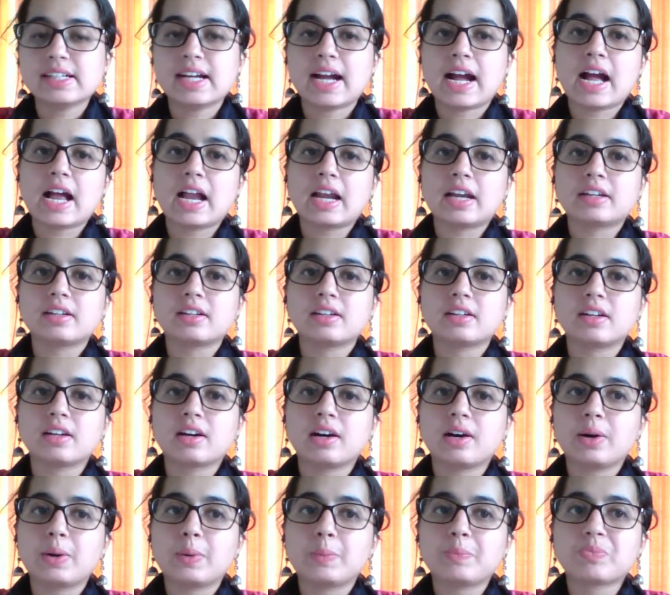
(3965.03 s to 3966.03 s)
and
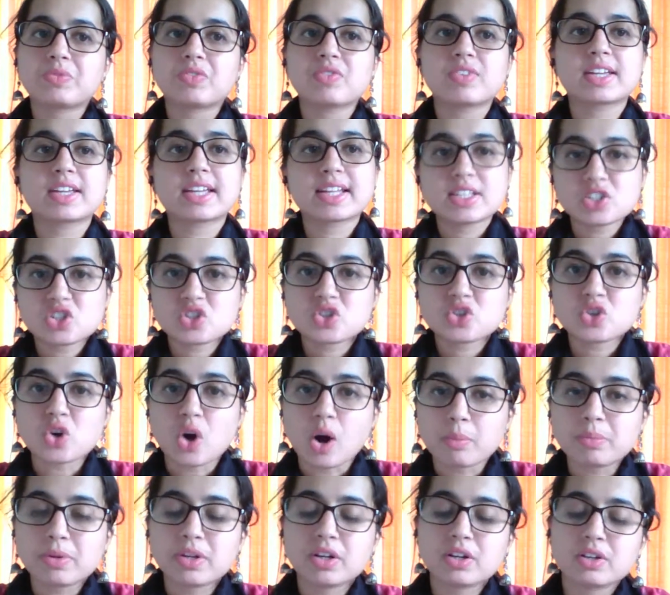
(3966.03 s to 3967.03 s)
we can
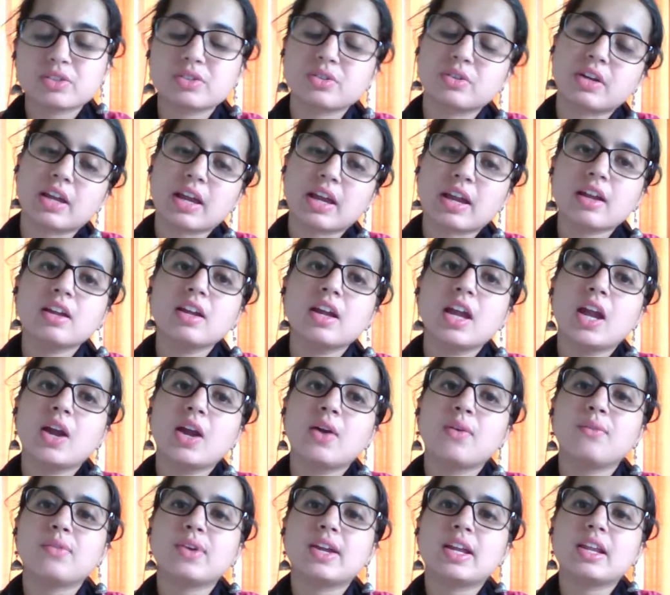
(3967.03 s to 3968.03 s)
stop here today.
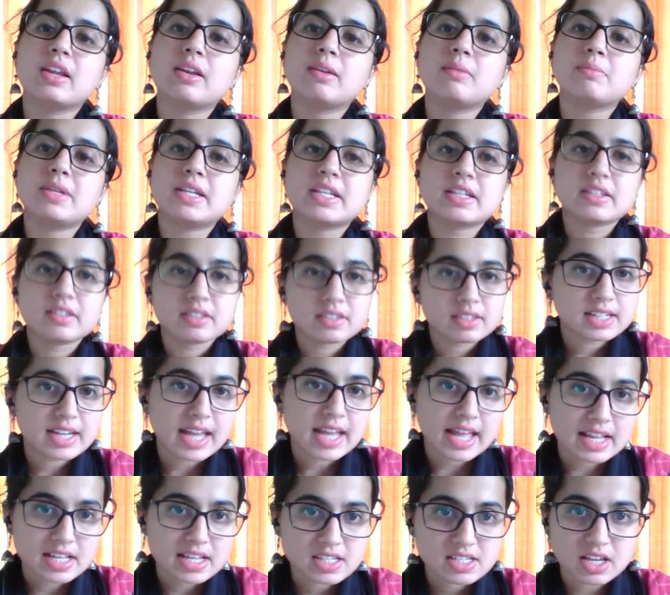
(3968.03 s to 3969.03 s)
We'll meet in the
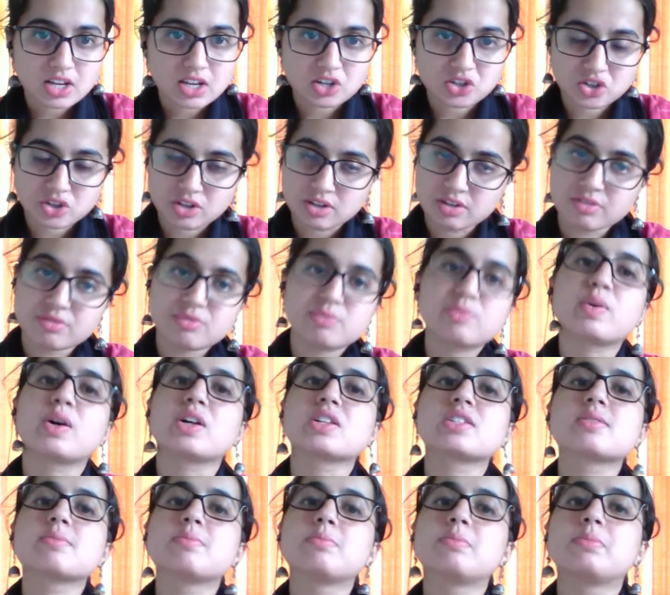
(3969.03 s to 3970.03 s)
next session if
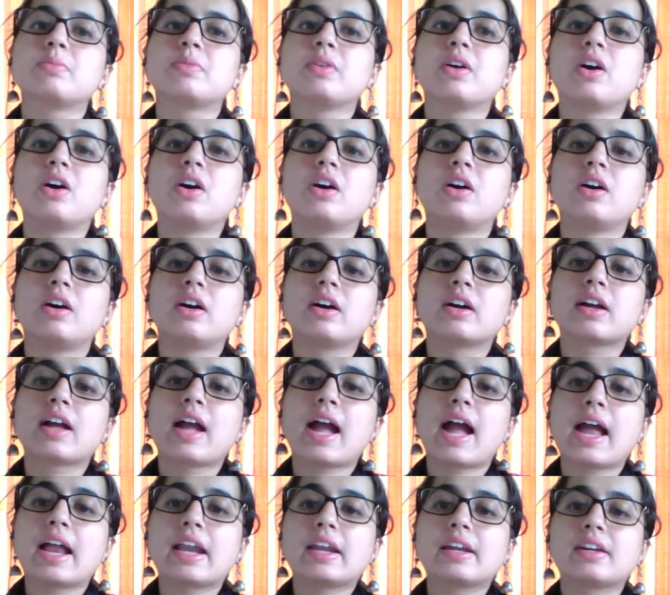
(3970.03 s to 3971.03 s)
possible.
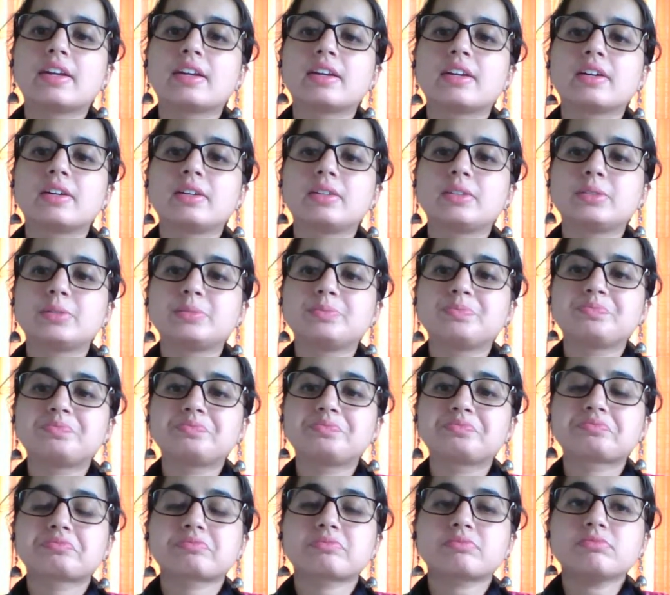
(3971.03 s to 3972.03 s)
And
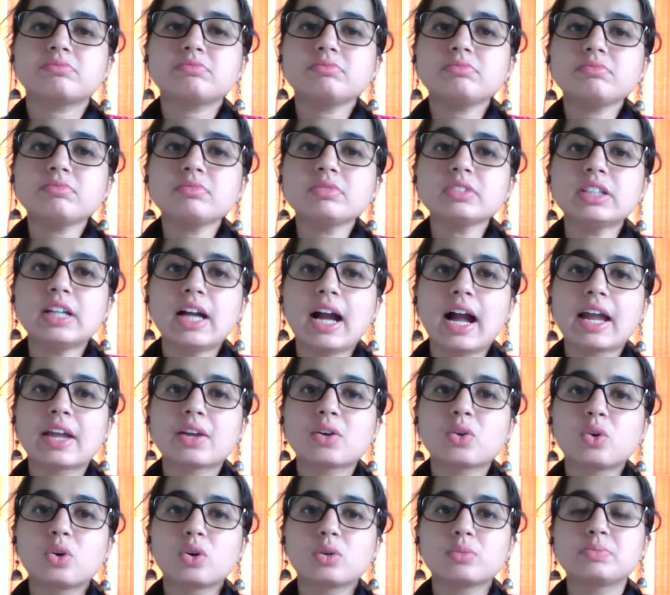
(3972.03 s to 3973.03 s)
I
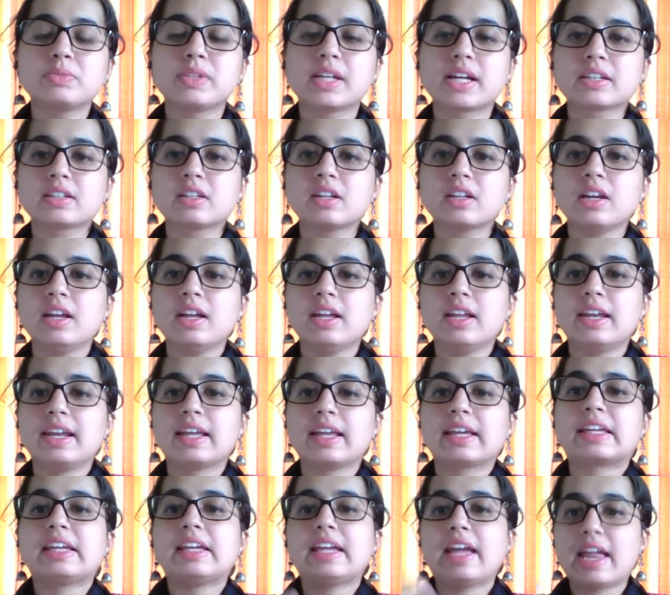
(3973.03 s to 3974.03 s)
hope that
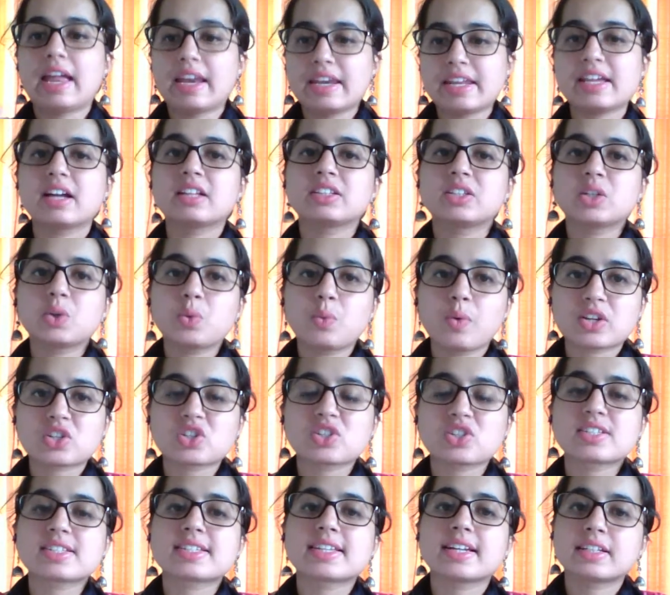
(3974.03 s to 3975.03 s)
like any other
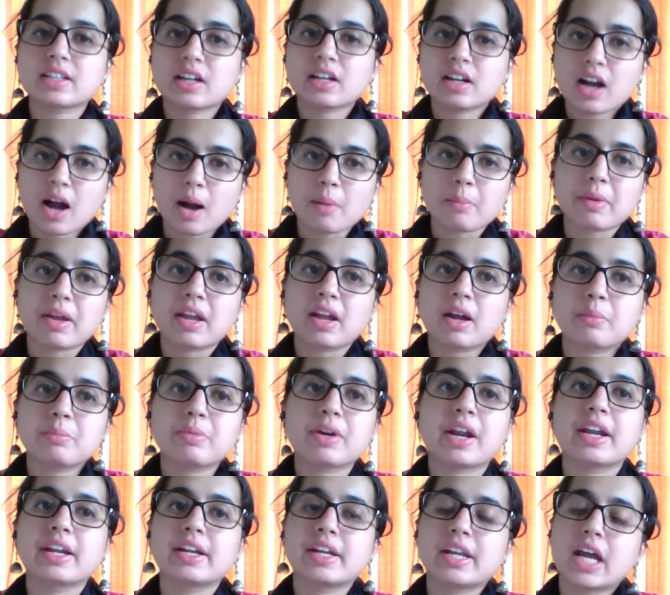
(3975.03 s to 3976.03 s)
questions that are coming up
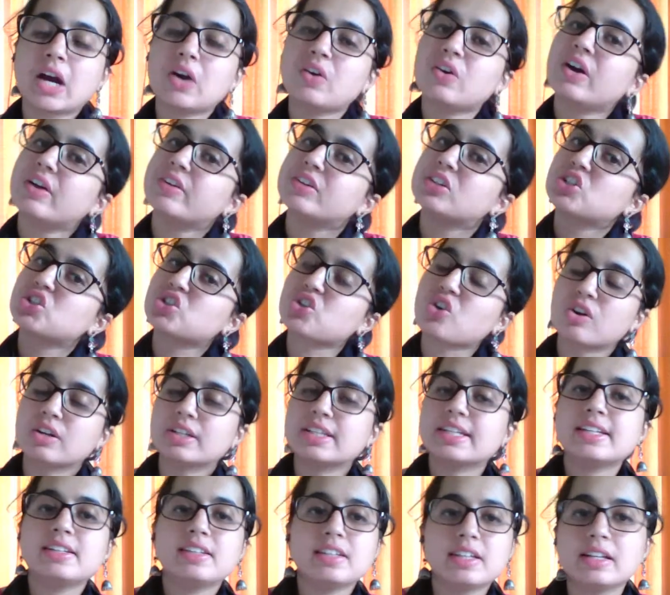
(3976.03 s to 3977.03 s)
right now, I'll
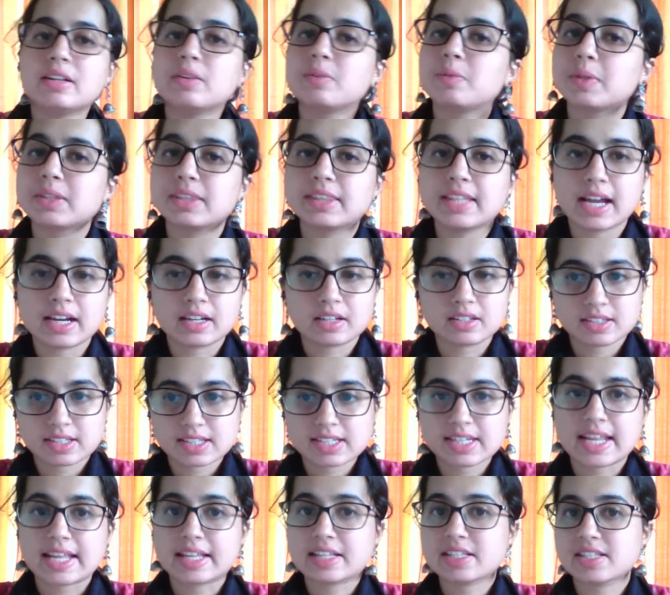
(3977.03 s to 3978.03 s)
surely deal with that in the
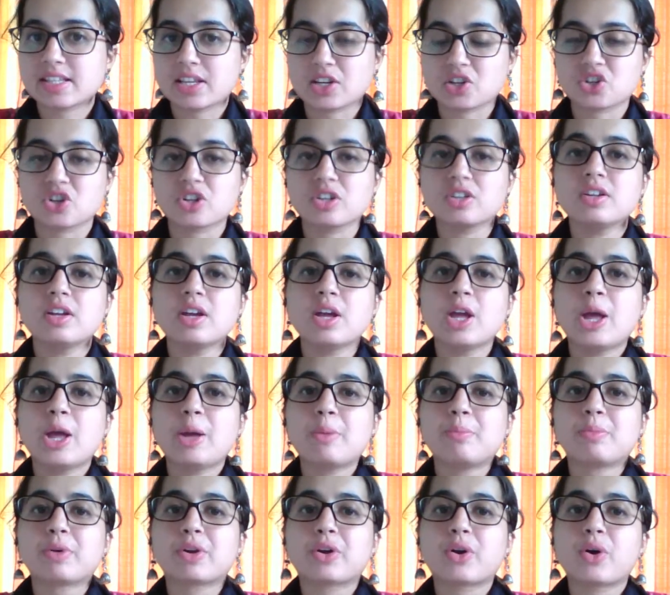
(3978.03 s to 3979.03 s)
next session,
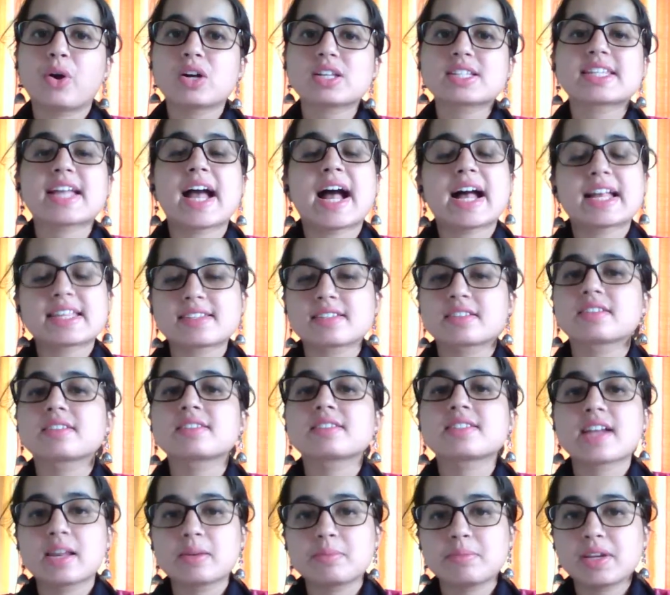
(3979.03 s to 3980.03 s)
because as it is,
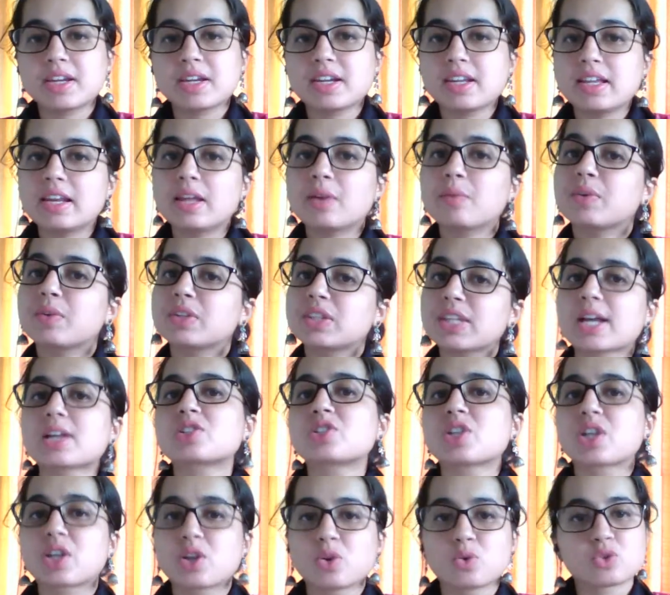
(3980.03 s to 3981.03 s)
I'll be dealing with
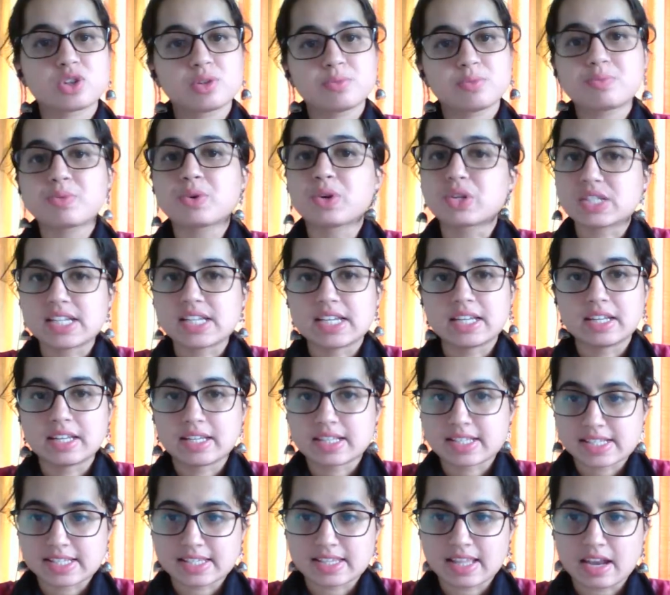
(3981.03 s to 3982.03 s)
execution
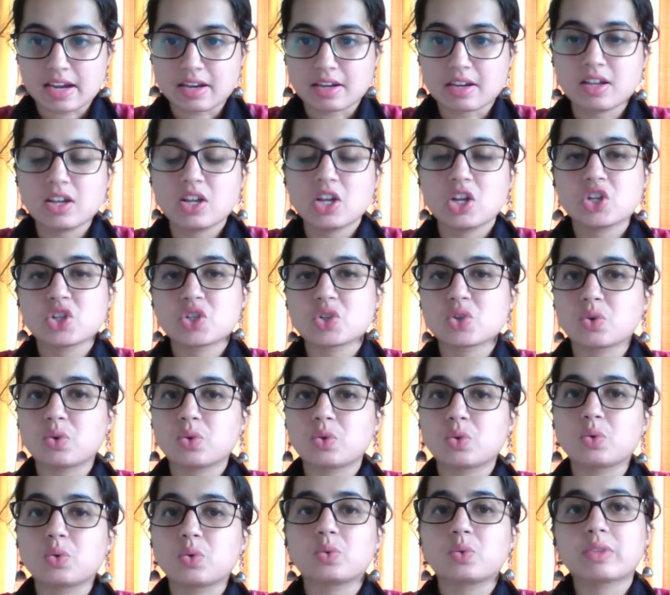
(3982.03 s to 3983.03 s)
proceedings then.
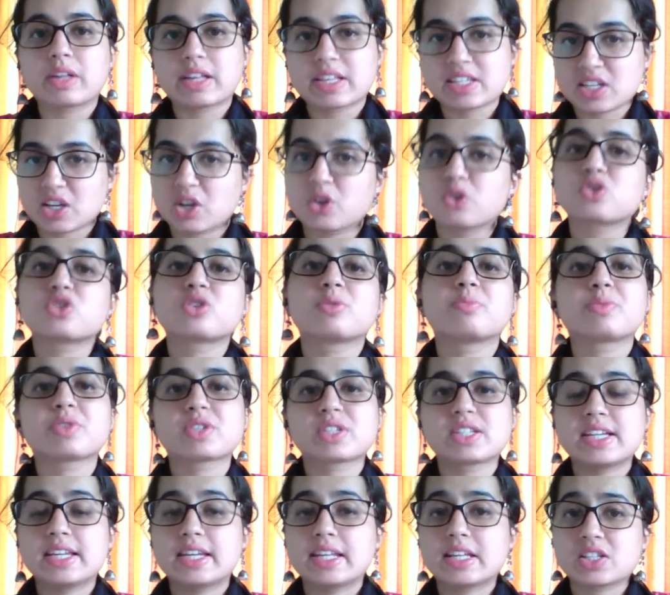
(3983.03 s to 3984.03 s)
So execution
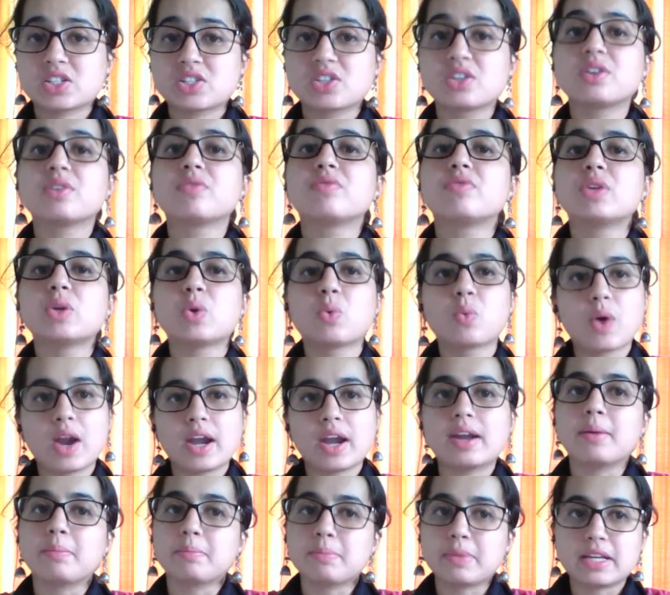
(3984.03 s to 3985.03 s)
proceedings review
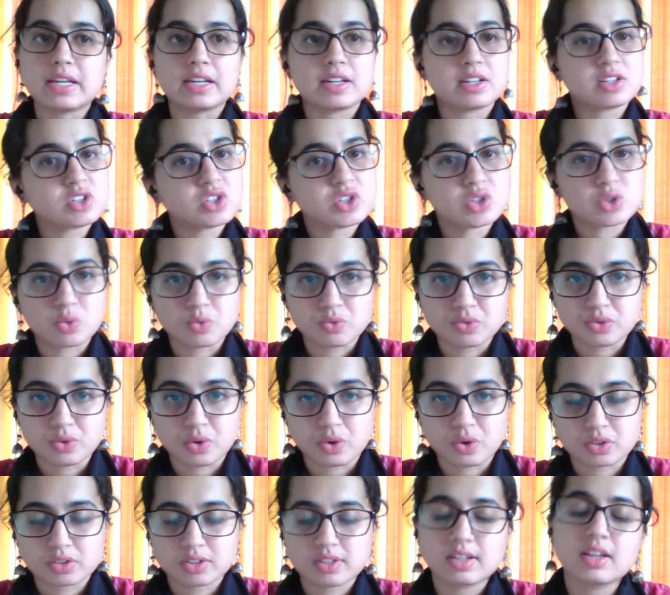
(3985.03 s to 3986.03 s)
and appeal and so
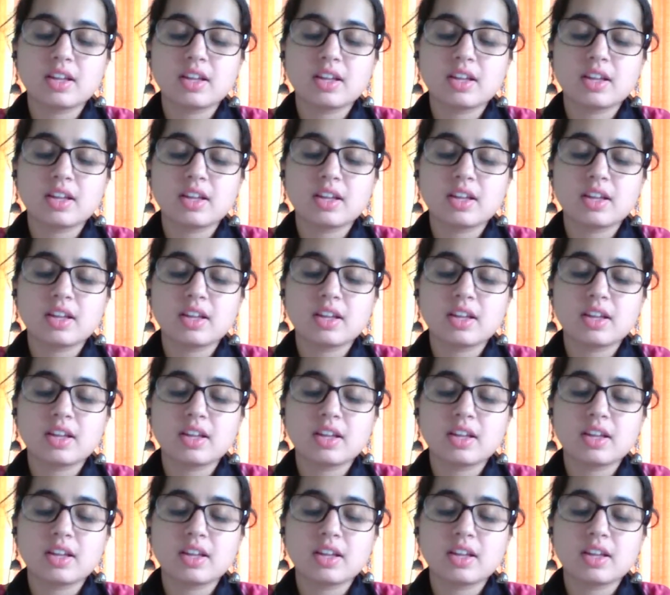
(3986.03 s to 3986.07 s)
forth.